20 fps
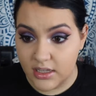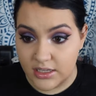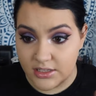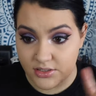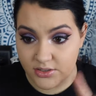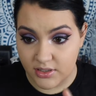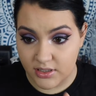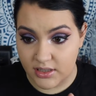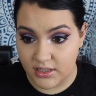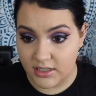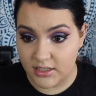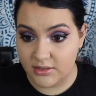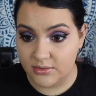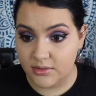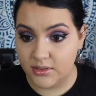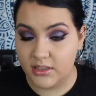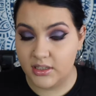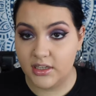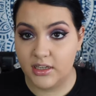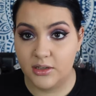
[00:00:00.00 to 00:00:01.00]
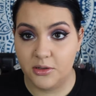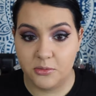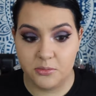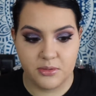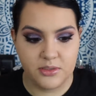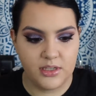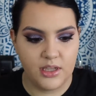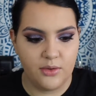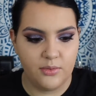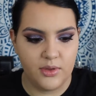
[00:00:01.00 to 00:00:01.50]
So I think it really
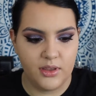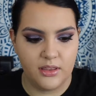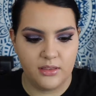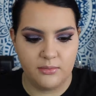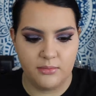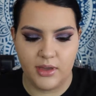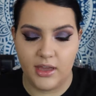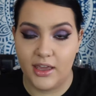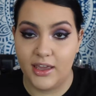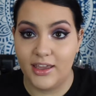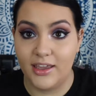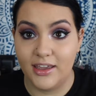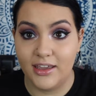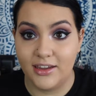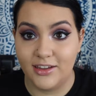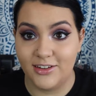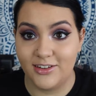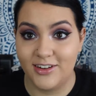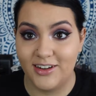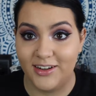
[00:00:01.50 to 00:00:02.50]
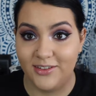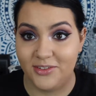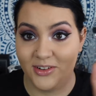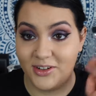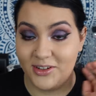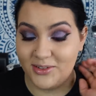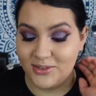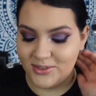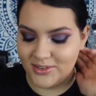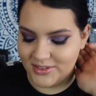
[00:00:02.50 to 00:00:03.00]
helps with my under eye
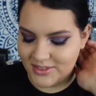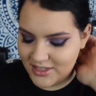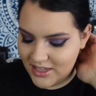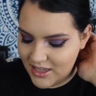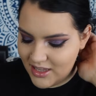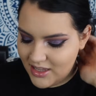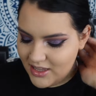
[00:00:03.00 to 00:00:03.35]
wrinkles.